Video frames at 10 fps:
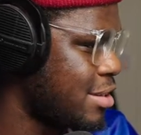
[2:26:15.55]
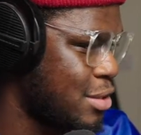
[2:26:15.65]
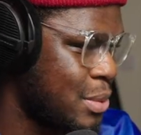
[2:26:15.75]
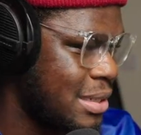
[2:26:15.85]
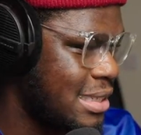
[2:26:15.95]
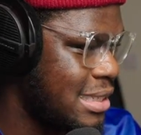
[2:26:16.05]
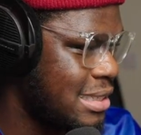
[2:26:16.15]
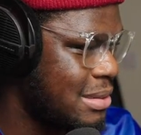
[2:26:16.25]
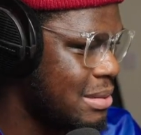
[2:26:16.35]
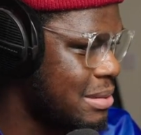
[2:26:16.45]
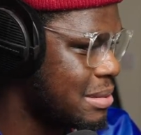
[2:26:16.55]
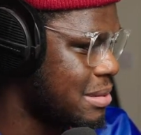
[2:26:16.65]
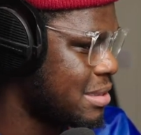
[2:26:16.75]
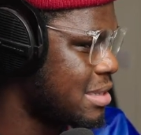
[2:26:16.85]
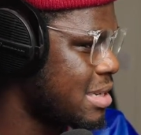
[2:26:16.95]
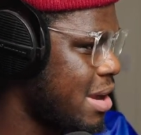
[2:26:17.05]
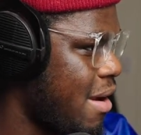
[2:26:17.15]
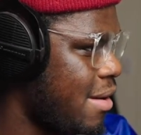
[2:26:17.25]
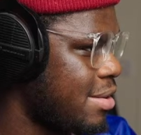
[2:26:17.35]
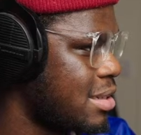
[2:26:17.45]
22 goals.
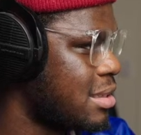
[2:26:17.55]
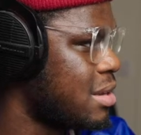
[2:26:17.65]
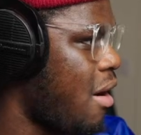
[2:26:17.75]
For